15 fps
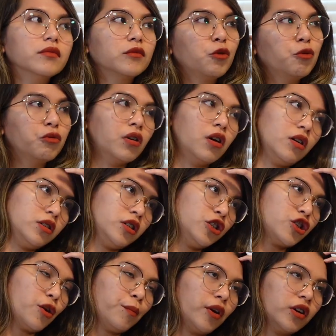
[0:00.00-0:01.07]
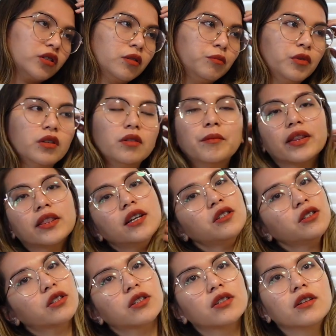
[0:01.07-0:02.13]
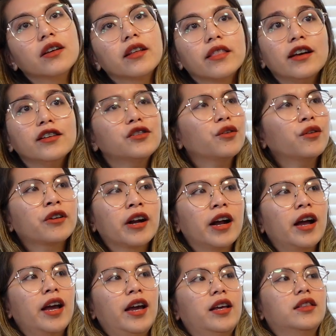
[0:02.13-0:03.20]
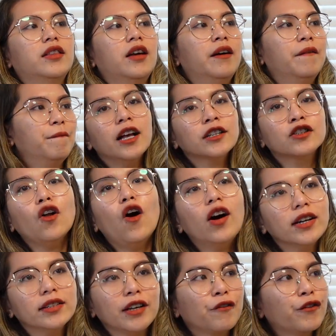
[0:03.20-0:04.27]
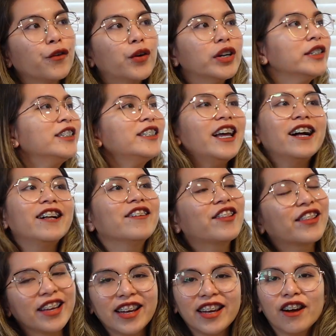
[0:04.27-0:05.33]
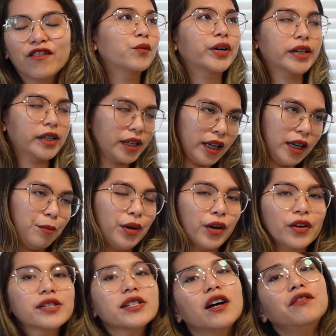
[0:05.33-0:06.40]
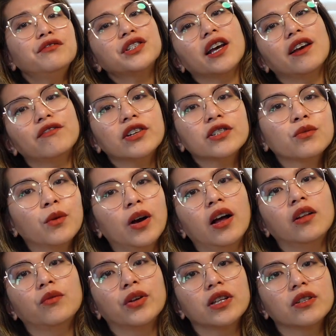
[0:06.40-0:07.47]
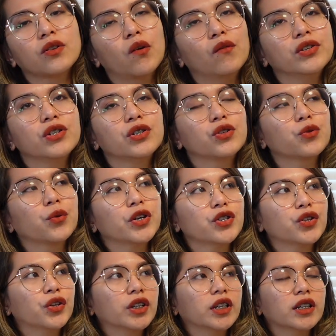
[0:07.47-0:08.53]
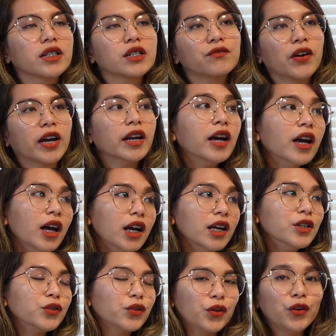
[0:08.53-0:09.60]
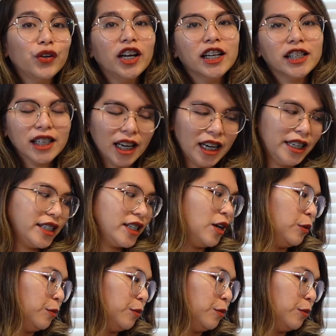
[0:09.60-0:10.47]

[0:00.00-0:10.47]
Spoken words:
yun nga, hindi siya possible. But that's alright. As long as everyone is healthy, we're keeping ourselves safe as well with this COVID situation, and that's fine. So yun lang, guys.